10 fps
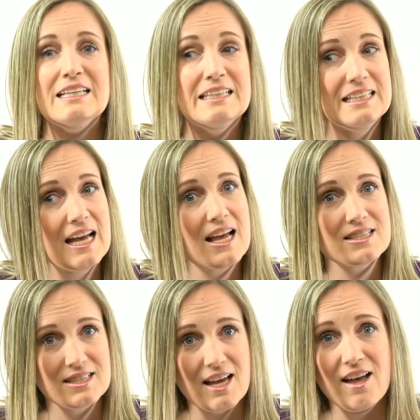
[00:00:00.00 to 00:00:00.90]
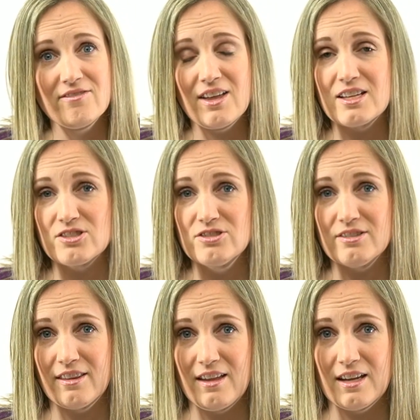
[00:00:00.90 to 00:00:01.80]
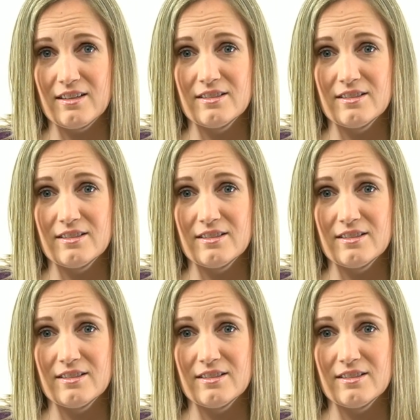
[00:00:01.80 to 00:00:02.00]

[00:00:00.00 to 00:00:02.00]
He has to have that certain thing.